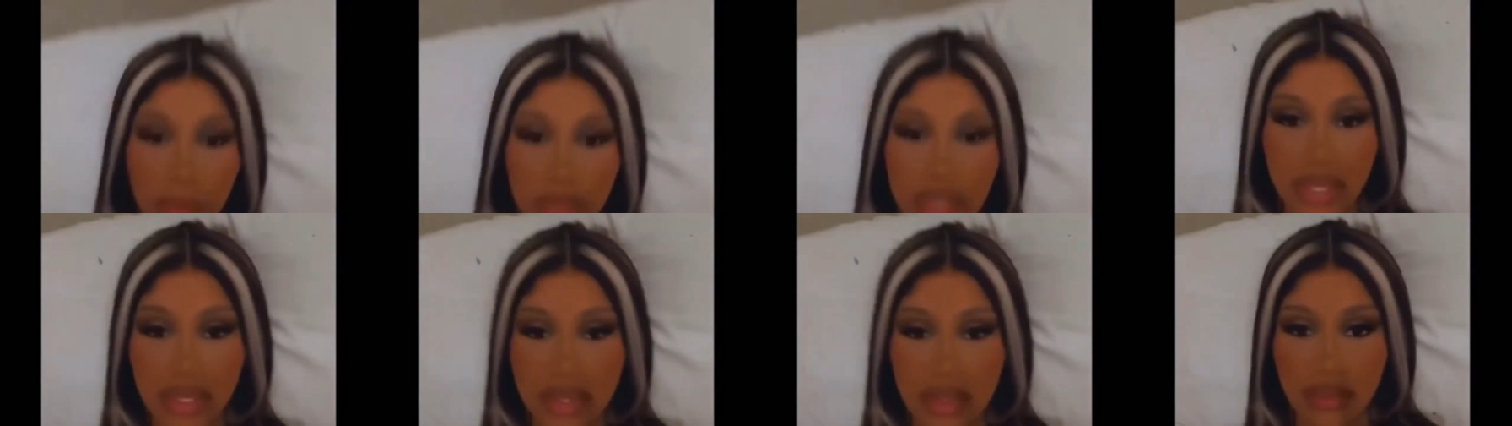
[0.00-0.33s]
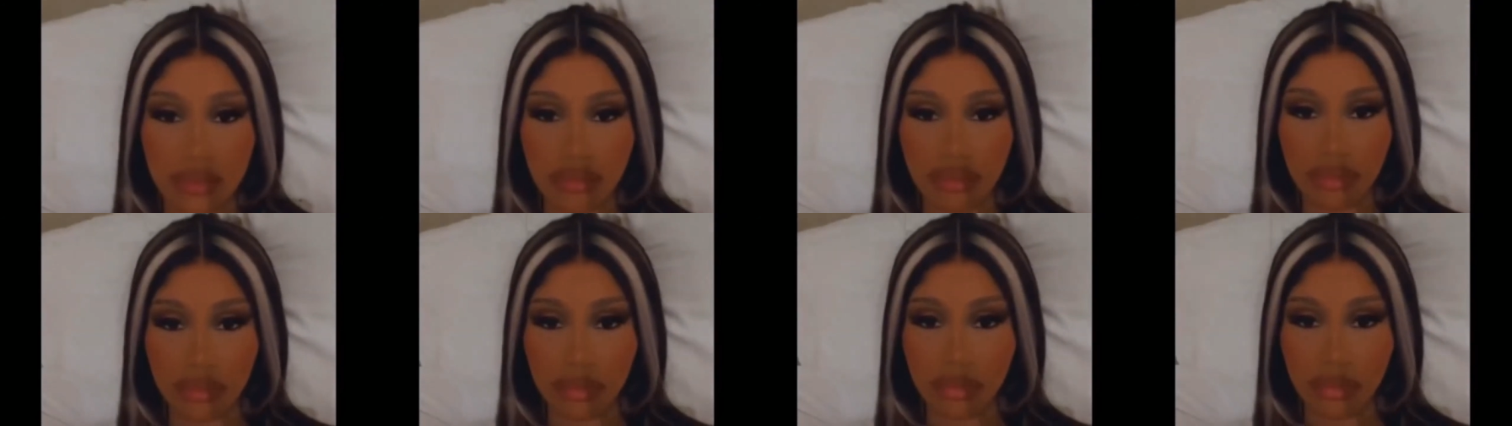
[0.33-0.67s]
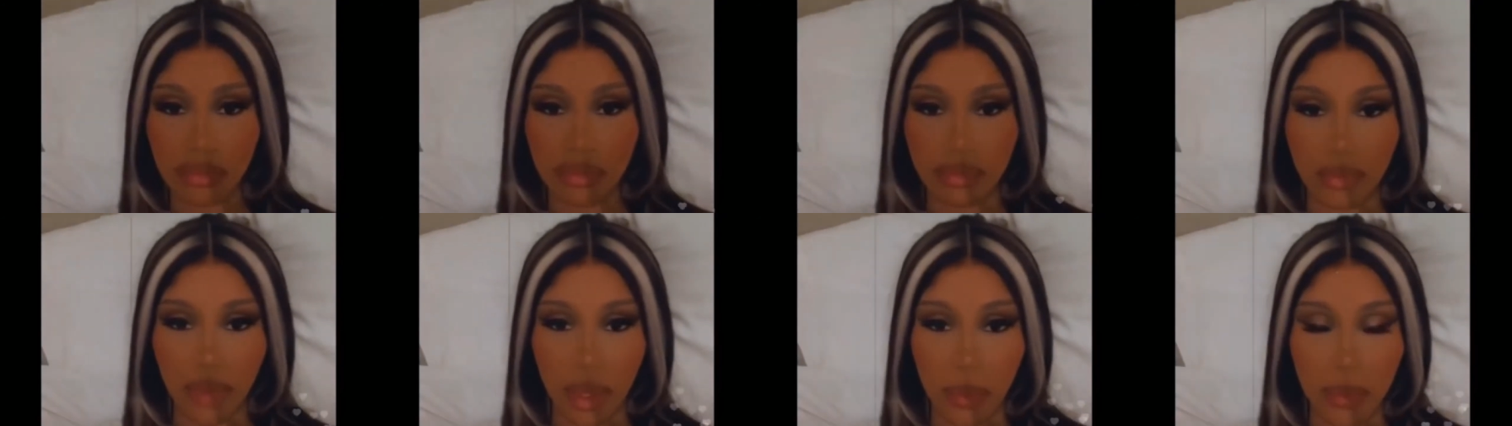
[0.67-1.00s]
Alright, I'm gonna
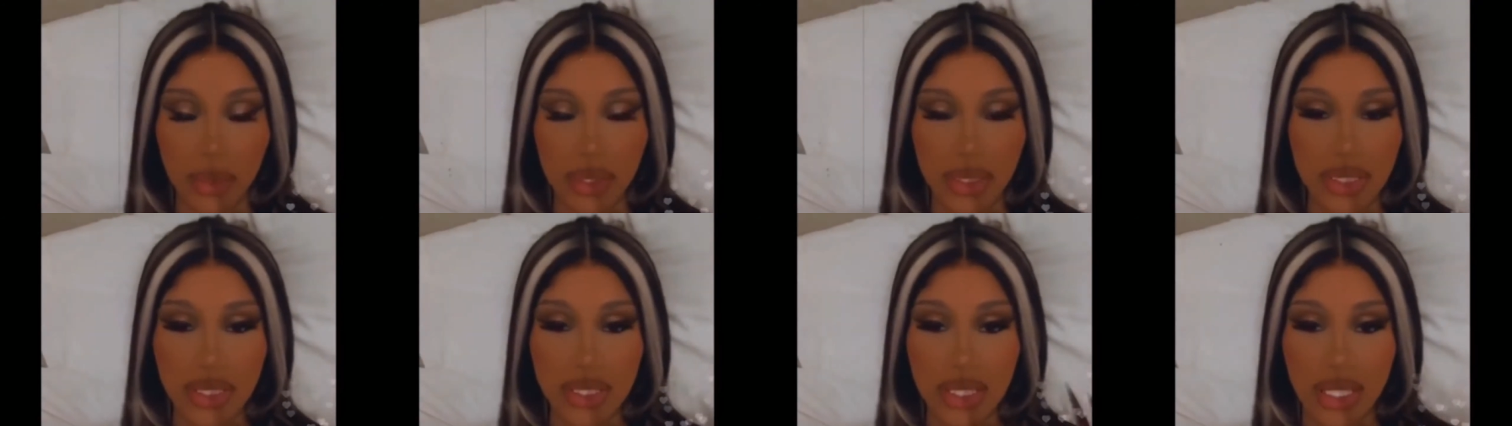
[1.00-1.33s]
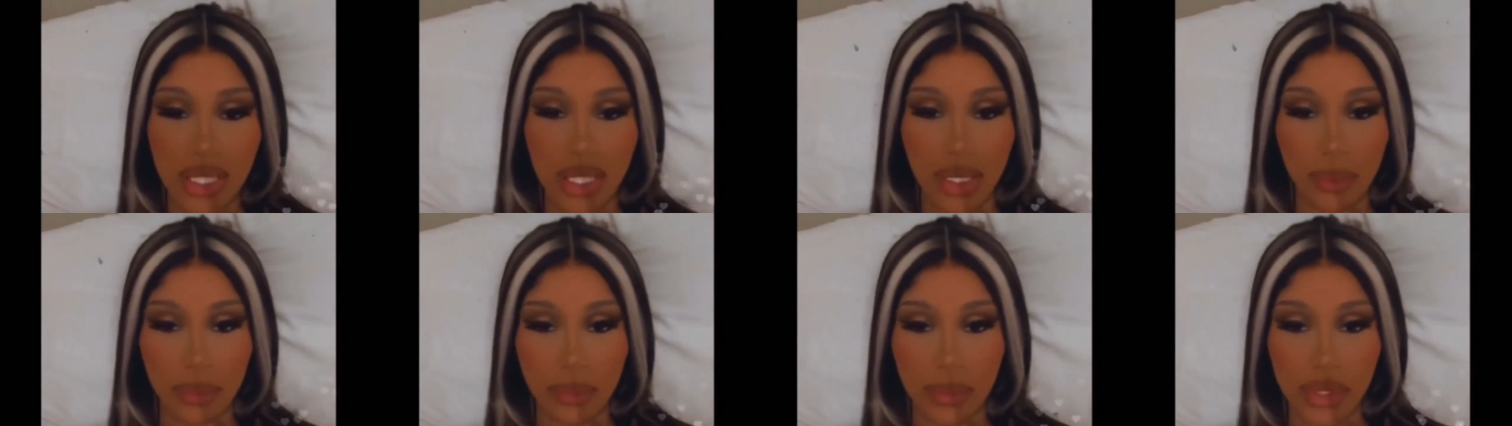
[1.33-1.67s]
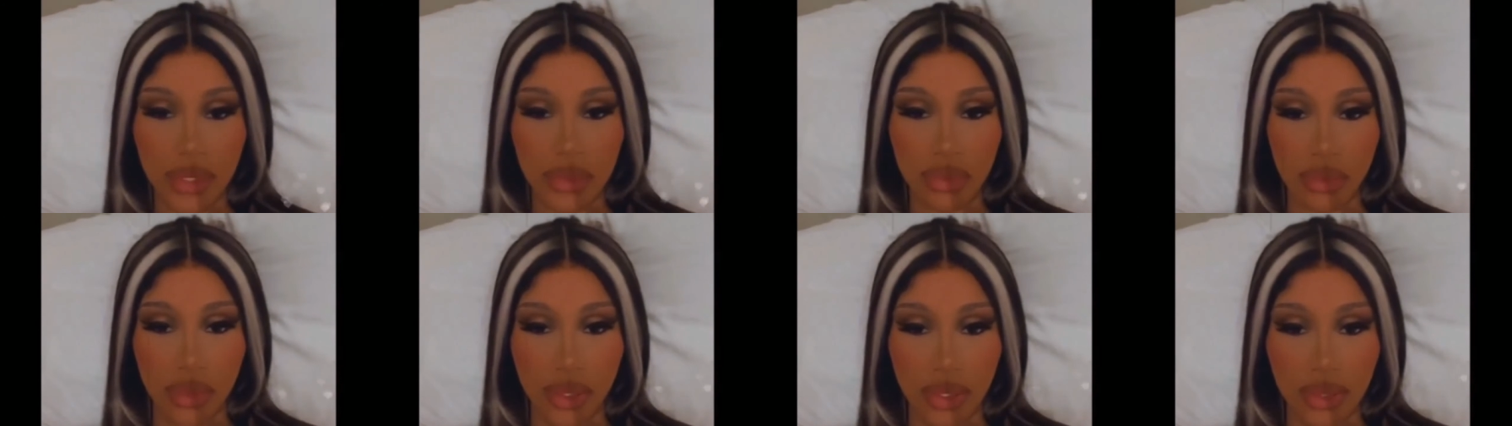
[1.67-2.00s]
I'm gonna just
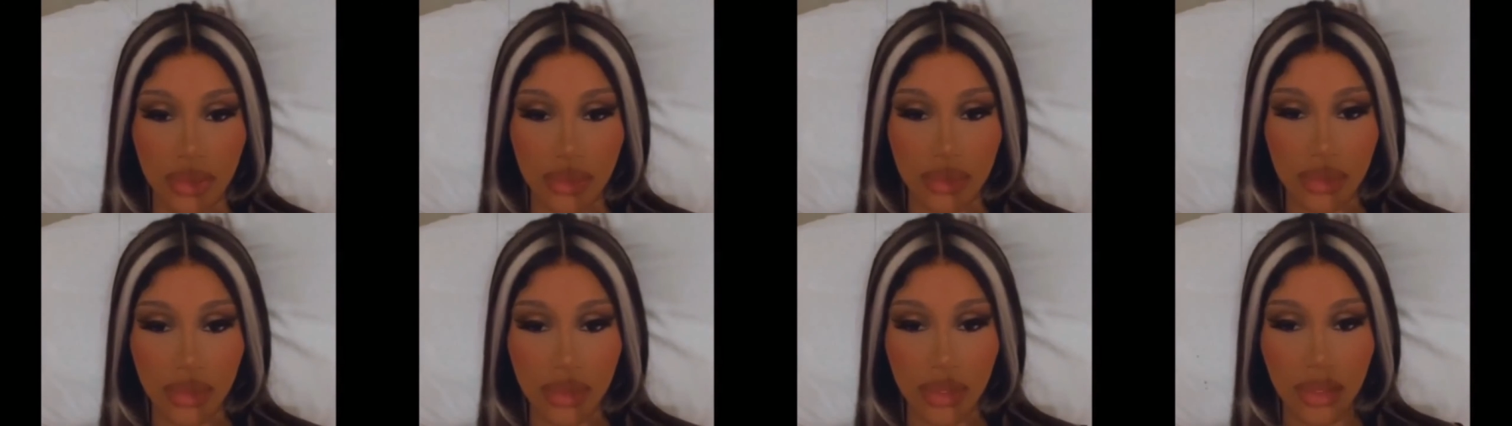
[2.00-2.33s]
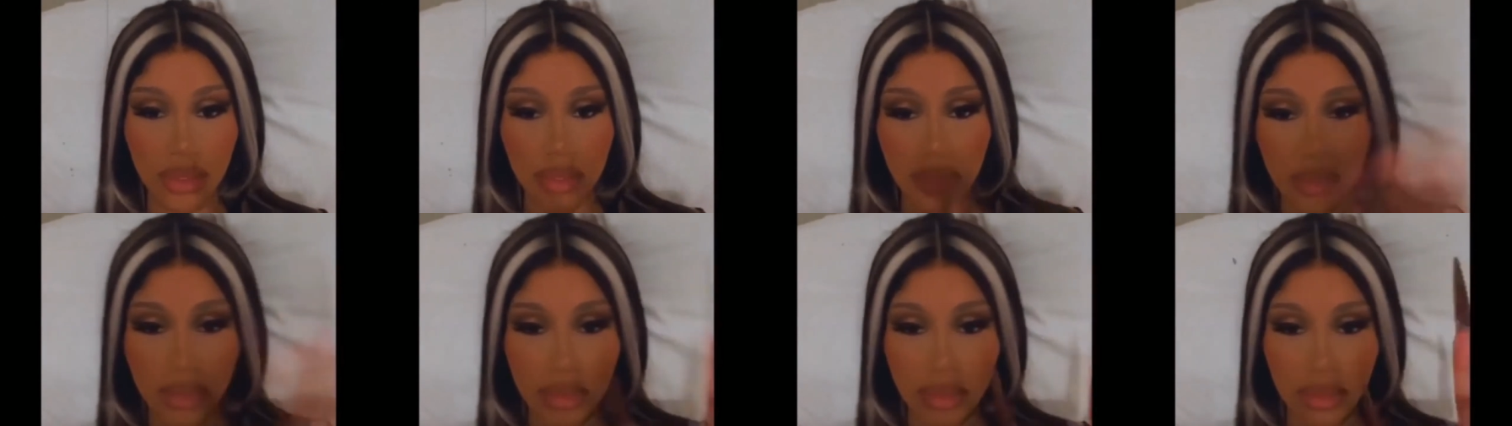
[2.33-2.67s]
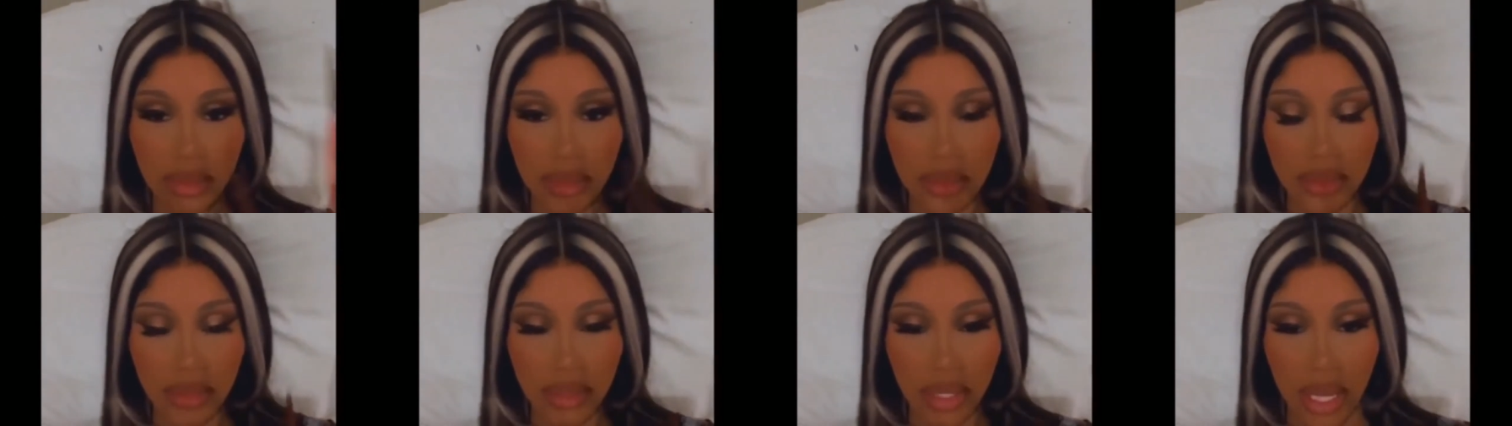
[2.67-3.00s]
I'm gonna just keep this
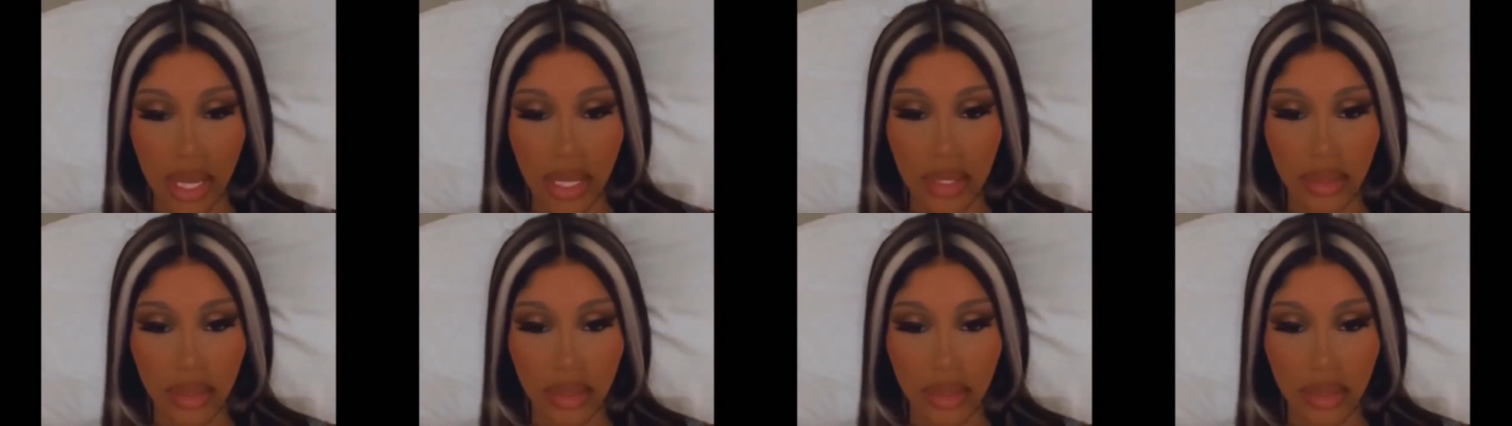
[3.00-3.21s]
one.